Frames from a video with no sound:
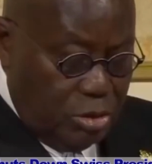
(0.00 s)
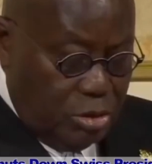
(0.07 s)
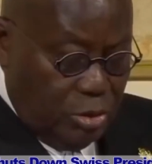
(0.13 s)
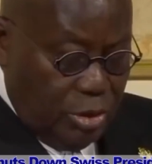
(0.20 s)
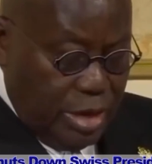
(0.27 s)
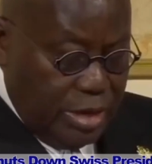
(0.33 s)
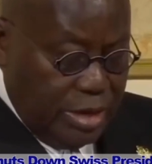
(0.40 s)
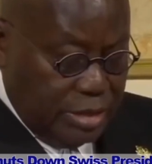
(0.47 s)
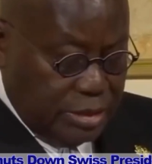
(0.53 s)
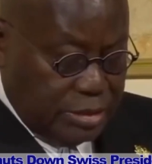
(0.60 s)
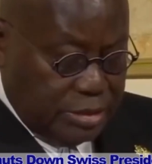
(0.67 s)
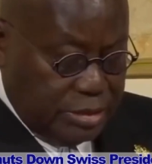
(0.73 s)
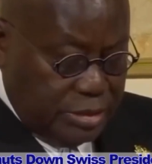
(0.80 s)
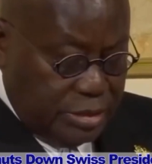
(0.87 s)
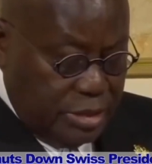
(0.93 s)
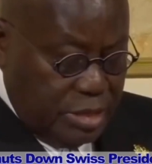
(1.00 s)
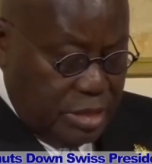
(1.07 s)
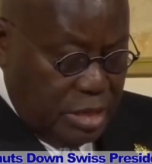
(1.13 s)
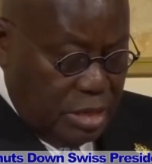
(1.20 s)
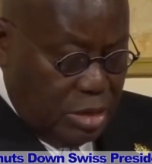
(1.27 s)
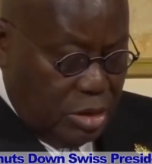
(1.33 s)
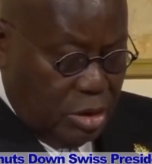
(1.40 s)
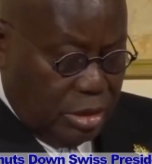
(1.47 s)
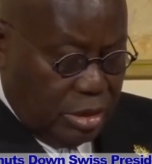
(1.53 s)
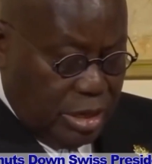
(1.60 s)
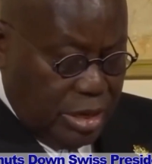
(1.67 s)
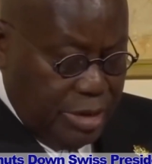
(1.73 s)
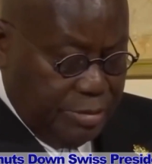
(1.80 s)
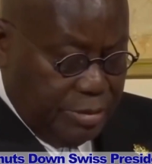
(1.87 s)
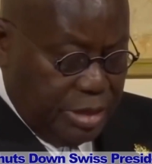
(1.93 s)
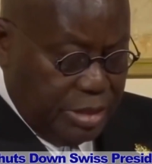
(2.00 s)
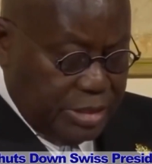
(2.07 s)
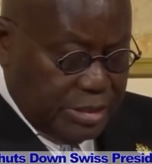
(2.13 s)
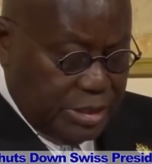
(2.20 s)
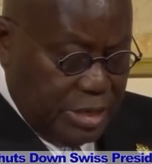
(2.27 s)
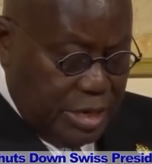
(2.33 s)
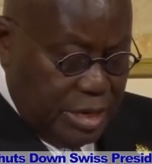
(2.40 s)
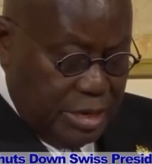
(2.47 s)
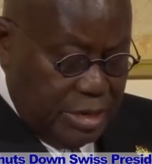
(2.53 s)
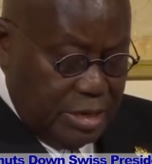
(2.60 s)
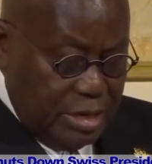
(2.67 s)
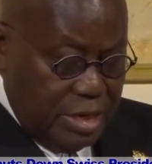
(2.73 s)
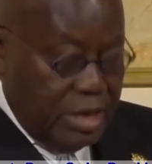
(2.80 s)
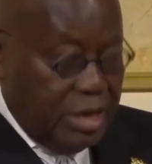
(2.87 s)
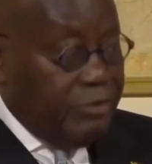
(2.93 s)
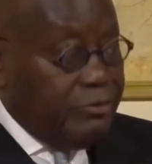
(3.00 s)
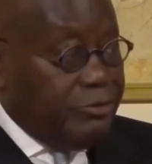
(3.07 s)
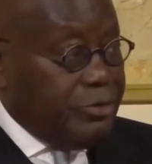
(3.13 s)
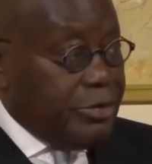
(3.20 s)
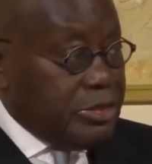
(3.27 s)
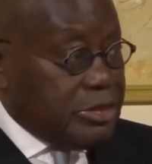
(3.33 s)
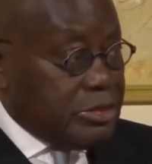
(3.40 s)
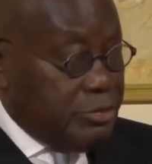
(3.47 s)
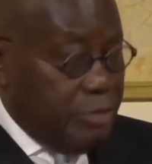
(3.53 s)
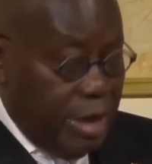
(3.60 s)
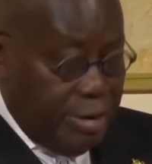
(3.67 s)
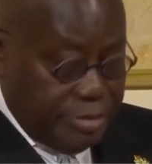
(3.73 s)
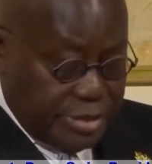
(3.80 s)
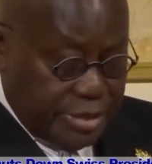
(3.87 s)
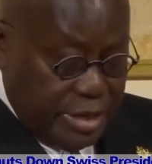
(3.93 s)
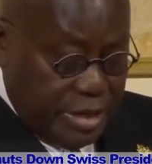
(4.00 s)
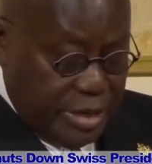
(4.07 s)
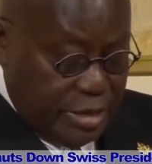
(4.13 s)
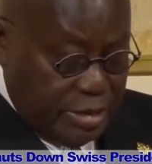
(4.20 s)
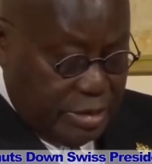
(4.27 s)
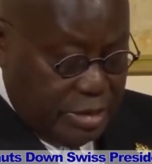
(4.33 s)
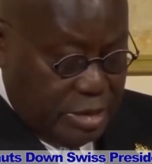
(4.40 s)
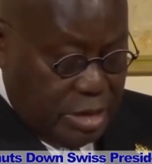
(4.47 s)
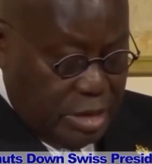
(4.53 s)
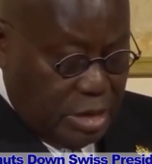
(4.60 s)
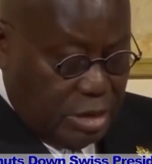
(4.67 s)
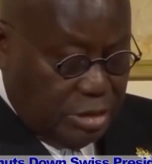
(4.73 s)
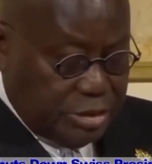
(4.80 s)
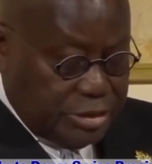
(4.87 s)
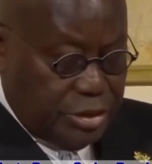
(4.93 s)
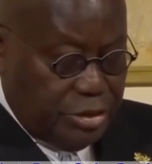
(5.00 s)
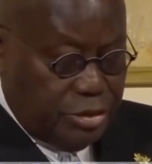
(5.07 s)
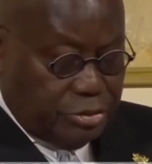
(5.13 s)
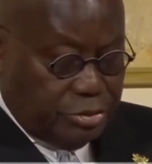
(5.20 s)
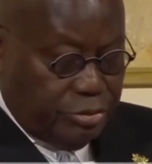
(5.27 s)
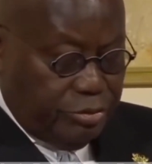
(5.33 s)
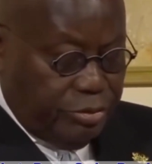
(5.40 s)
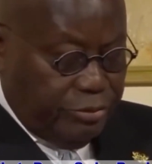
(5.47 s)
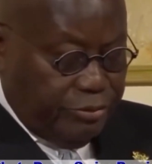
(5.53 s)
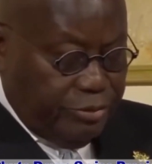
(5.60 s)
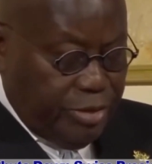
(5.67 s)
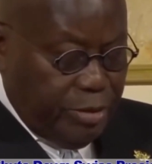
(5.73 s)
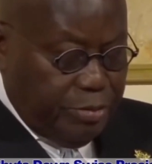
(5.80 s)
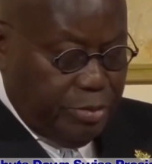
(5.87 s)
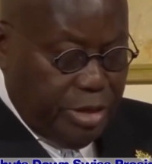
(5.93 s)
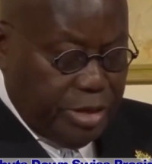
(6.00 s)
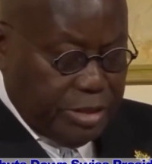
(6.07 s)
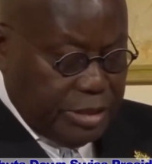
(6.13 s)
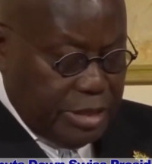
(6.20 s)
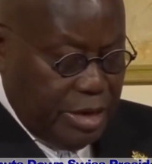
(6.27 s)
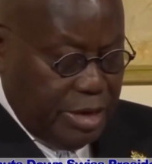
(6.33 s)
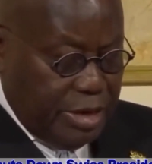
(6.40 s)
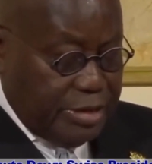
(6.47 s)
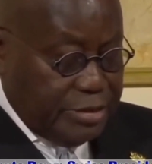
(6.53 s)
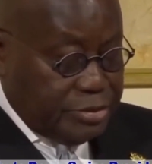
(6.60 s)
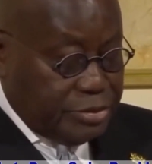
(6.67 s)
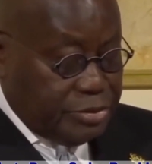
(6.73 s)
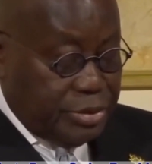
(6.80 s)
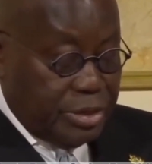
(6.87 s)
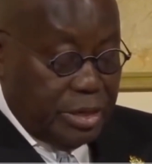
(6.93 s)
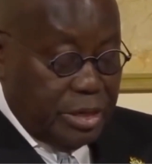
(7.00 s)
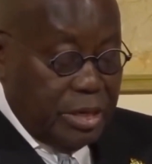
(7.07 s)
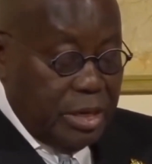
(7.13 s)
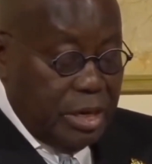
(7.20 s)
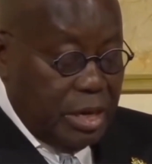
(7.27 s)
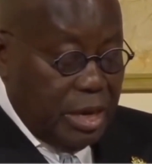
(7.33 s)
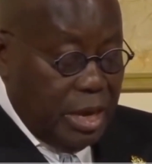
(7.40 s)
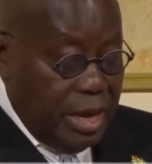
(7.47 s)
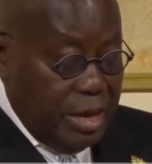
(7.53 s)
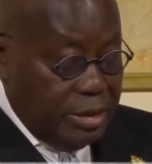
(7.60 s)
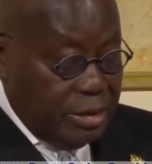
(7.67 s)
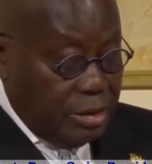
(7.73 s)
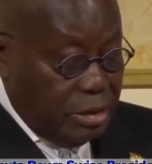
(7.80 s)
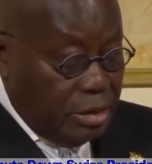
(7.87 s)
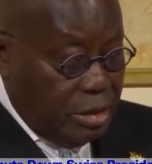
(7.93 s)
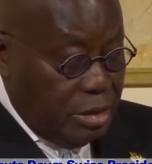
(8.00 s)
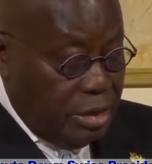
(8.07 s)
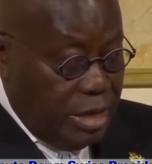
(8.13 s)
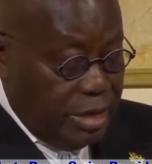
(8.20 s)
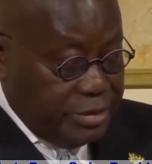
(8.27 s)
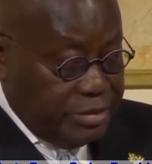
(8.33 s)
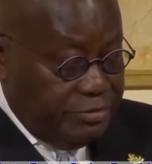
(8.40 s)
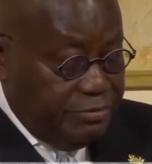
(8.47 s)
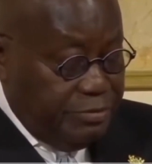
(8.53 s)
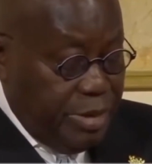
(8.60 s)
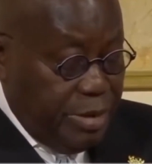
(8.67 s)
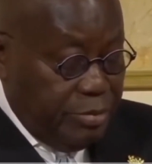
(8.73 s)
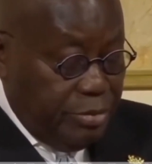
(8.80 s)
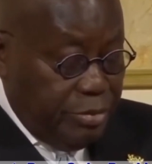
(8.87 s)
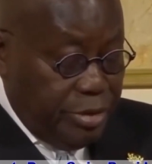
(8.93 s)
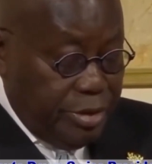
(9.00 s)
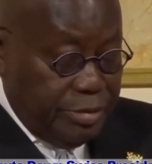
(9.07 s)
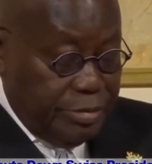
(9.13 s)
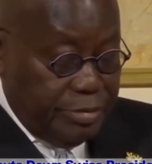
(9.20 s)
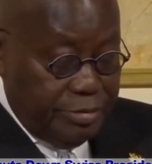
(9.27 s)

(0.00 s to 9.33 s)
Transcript: Johannes Gottlieb Christener, and Fritz Ramseyer continue to reverberate in our history and collective memory.